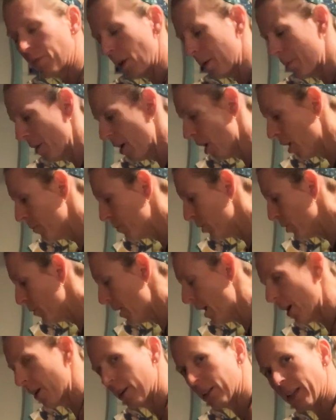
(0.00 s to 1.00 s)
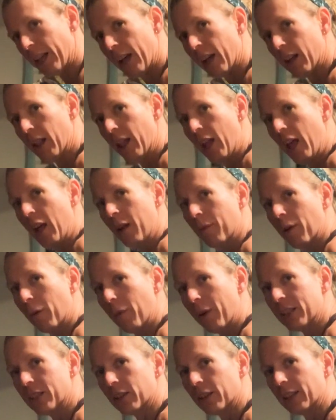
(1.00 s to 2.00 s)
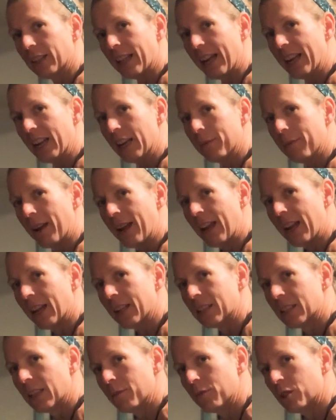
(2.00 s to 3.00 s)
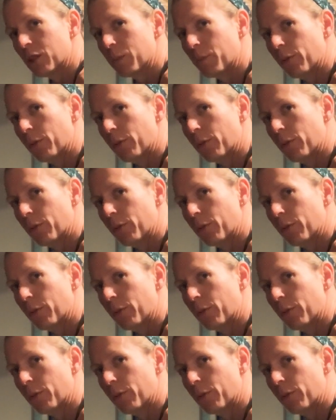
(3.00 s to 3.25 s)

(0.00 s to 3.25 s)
My arms are parallel. My weights are light in my hands. I'm just